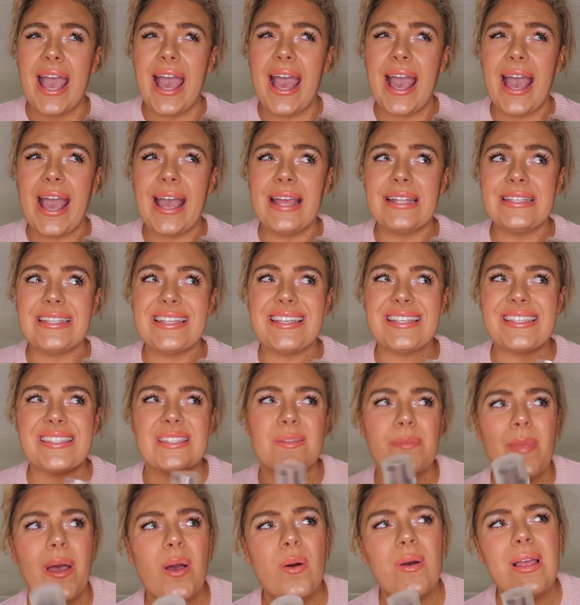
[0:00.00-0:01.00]
and it
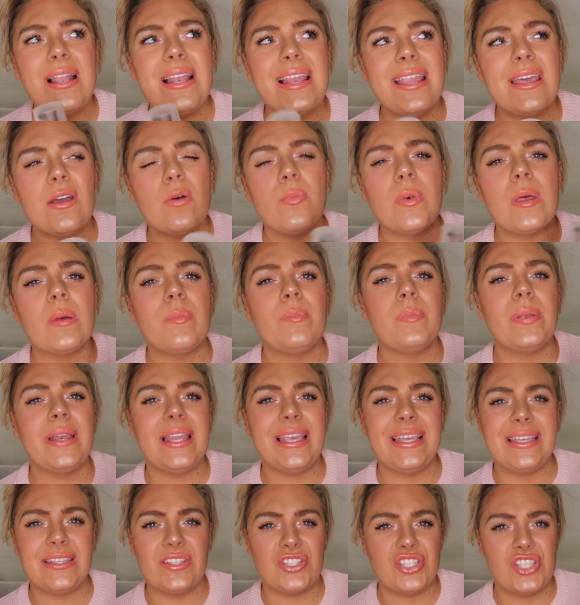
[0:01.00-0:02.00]
smelled a little bit
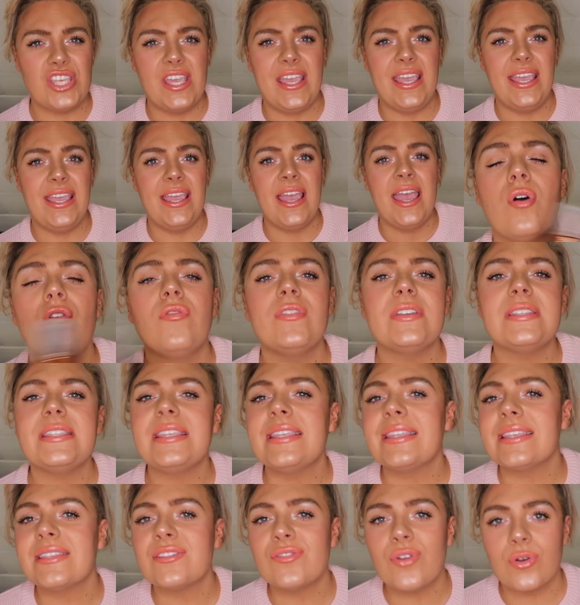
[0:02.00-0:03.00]
bleachy.
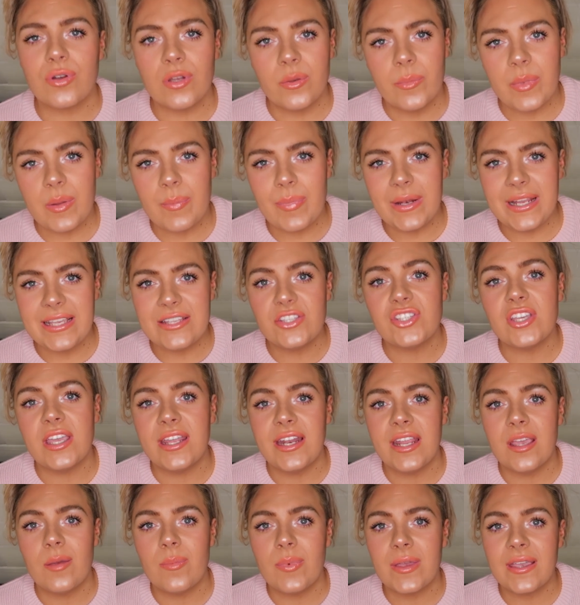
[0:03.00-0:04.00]
Obviously there's not gonna be bleach
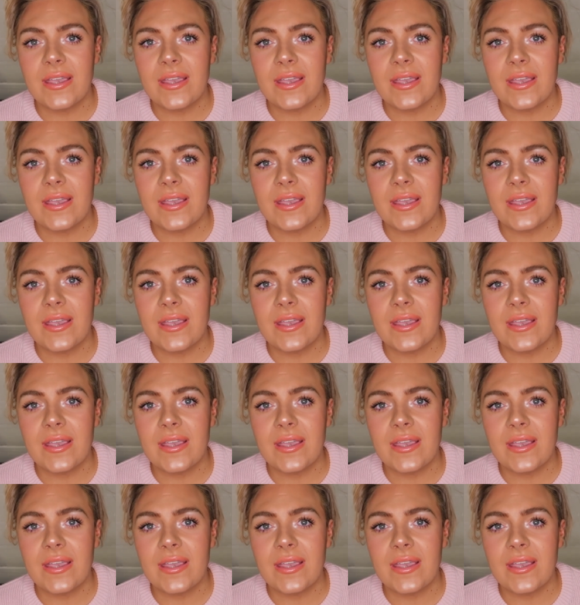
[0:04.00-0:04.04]
in it